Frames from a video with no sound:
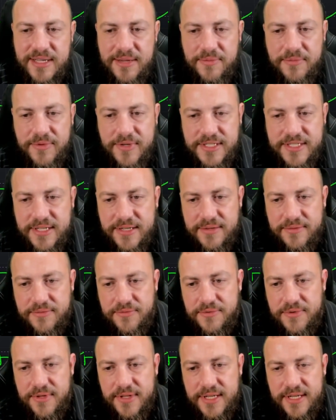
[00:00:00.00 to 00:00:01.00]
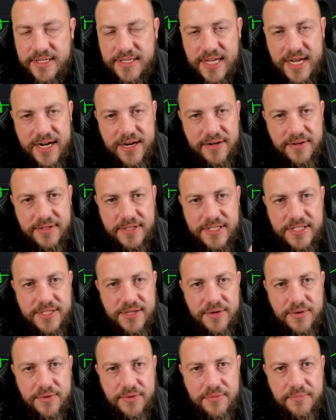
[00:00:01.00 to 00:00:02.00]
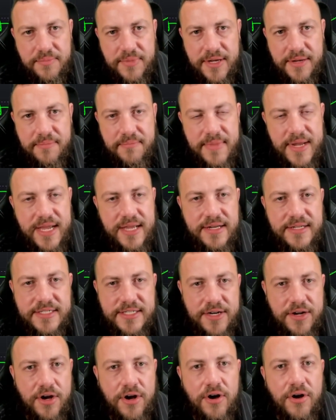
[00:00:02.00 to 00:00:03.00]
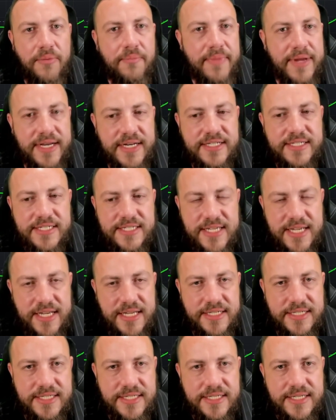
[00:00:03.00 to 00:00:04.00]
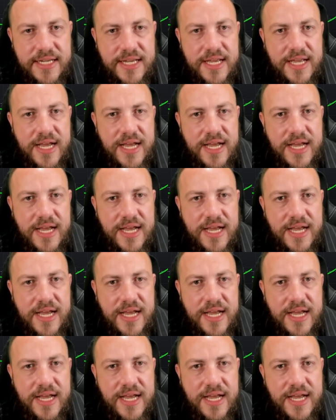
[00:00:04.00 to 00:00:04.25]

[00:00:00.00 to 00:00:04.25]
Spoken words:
I wasn't really entirely sold, but man, does it all make sense.